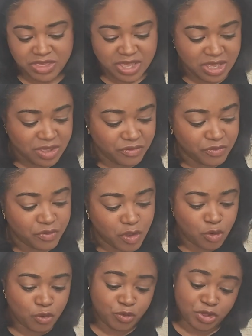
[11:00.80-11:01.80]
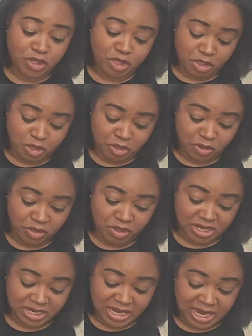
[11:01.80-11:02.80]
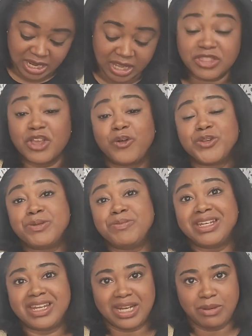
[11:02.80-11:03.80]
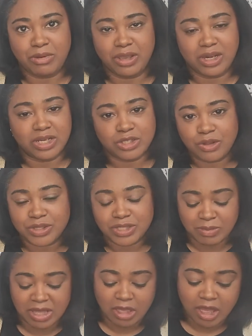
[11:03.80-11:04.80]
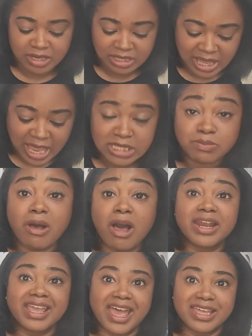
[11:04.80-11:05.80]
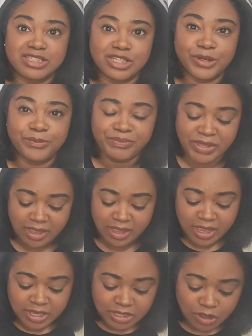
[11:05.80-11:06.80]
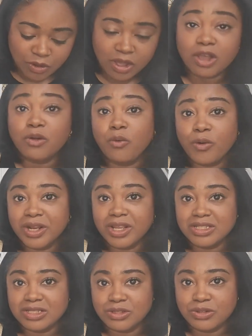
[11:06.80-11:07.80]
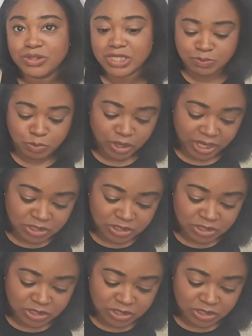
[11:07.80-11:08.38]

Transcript: the Vogue Knitting, the Ultimate Knitting book, and I showed this in my last podcast too. So according to this book,